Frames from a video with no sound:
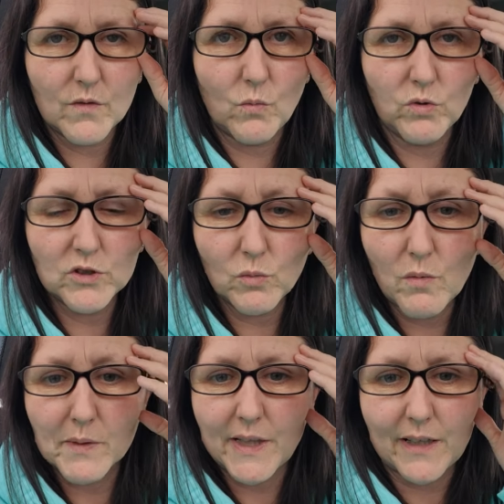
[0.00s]
Wonder
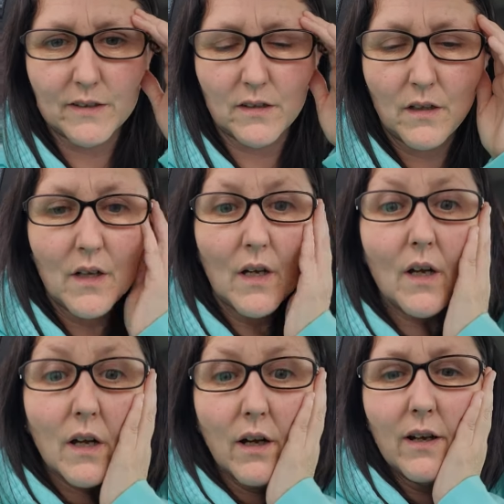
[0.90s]
Woman, Anna.
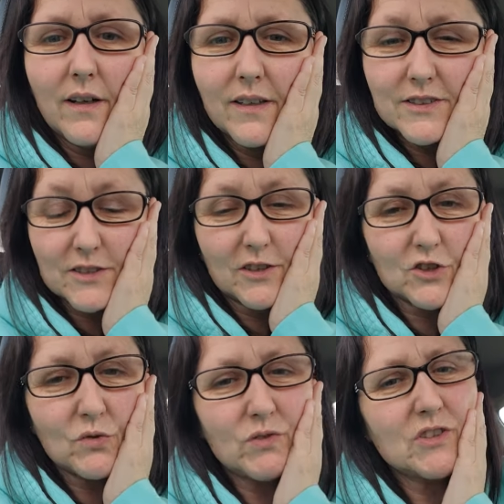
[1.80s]
So
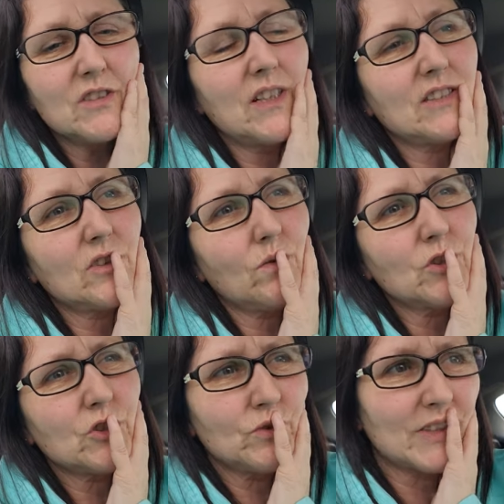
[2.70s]
she was, I don't know
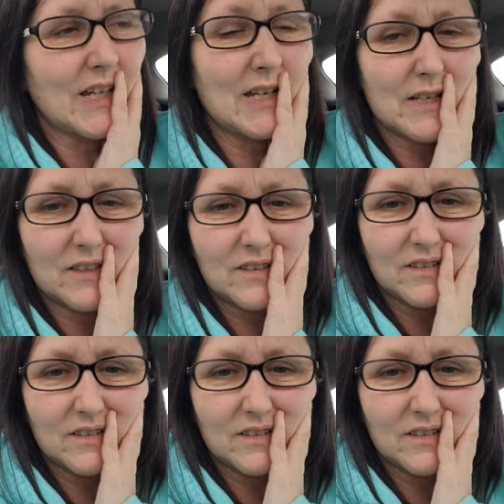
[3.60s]
what she was knitting,